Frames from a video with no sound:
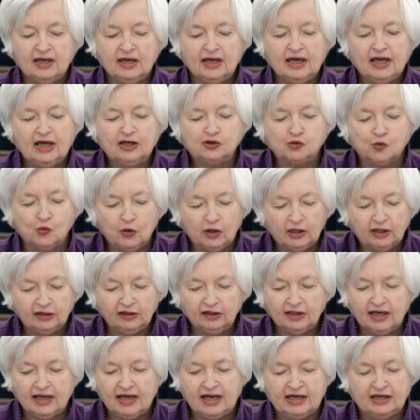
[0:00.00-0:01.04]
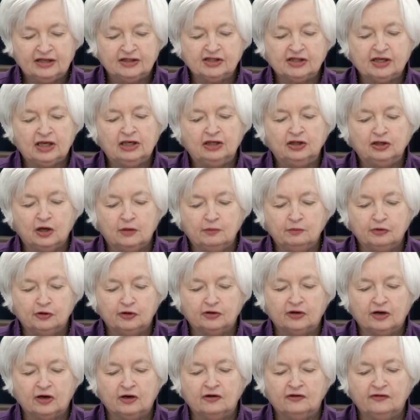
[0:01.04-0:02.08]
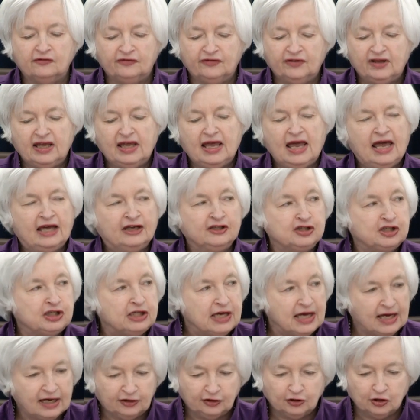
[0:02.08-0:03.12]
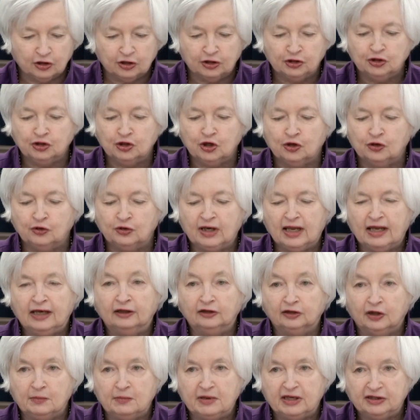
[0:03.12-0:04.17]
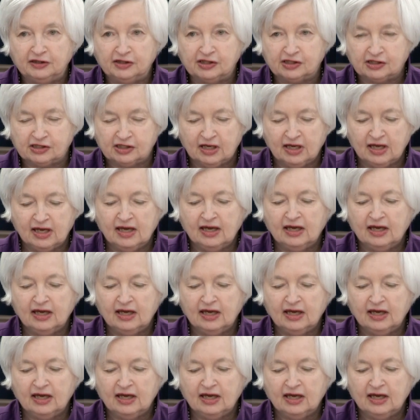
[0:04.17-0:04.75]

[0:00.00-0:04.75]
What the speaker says: as well as a number of as yet unknown elements,